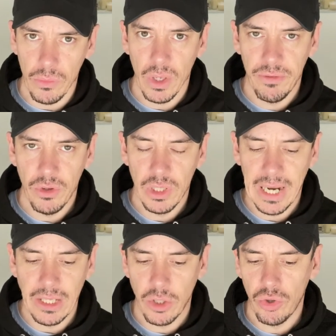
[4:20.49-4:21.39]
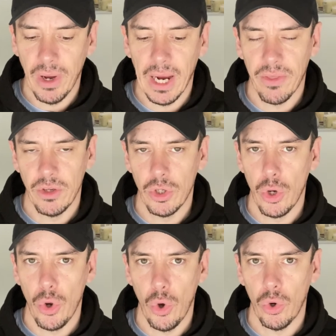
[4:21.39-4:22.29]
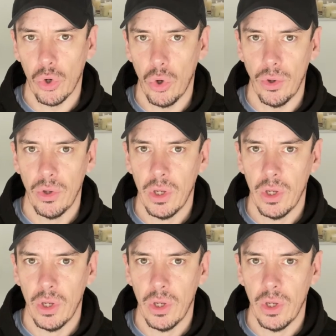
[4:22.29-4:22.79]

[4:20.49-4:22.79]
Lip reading: If you select a track that's not got